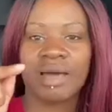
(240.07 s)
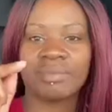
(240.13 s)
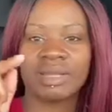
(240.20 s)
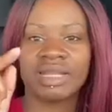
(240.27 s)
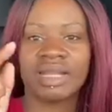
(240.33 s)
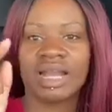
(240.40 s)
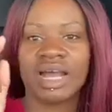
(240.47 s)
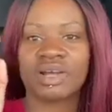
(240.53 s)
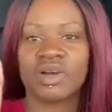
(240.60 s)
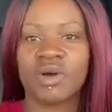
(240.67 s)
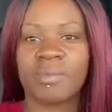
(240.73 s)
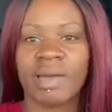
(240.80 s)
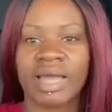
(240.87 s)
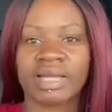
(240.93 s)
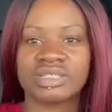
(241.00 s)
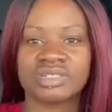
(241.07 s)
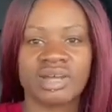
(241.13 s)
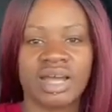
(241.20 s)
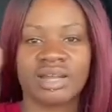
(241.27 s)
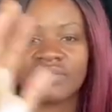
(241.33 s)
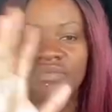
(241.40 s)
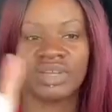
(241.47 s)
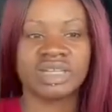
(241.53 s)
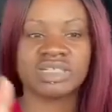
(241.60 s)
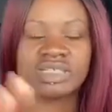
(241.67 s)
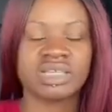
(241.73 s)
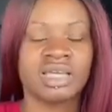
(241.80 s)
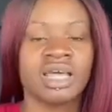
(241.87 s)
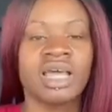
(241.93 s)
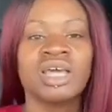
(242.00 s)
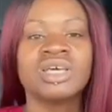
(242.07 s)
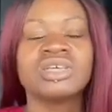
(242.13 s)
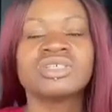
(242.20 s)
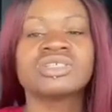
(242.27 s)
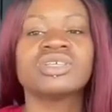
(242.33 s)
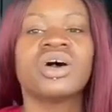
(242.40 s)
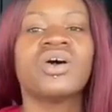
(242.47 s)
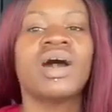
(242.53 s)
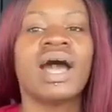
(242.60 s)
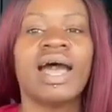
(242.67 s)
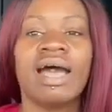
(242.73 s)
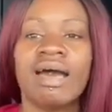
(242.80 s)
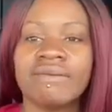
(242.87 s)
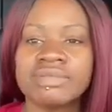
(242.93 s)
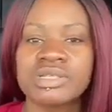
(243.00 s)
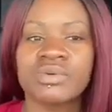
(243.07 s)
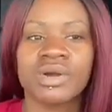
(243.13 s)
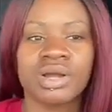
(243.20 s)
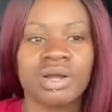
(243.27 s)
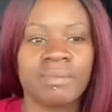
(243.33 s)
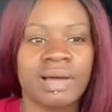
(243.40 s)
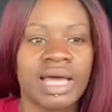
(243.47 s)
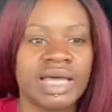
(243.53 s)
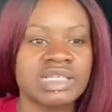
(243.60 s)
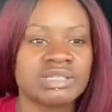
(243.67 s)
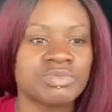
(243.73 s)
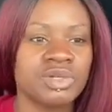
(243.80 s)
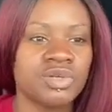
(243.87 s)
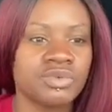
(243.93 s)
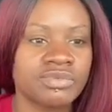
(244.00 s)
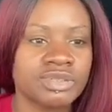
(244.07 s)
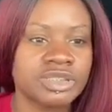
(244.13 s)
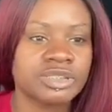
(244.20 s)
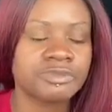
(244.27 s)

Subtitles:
and then I go back and try to finish it. So I have to work on my S maneuvers.